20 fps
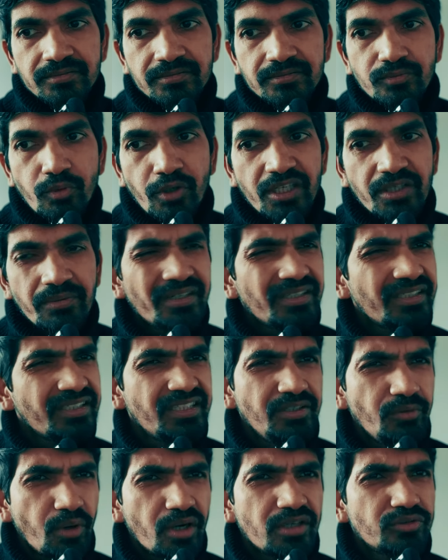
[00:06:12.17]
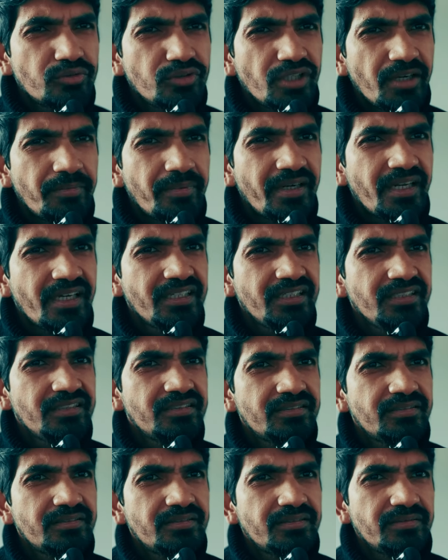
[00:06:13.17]
whatever he wants to apply,
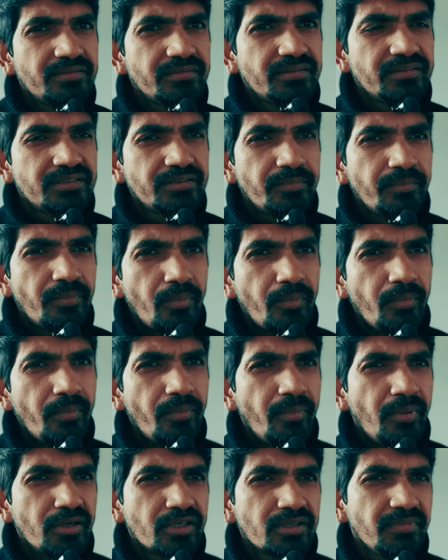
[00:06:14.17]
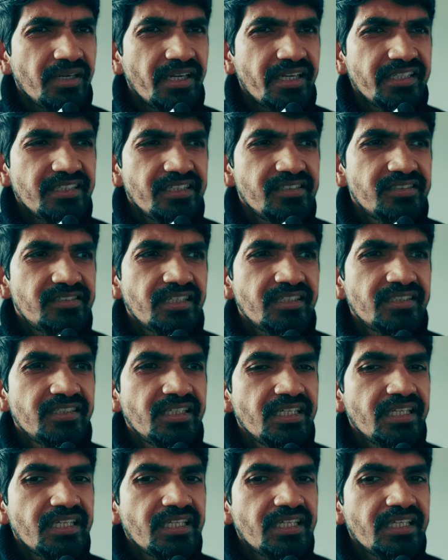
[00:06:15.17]
the bottom line is that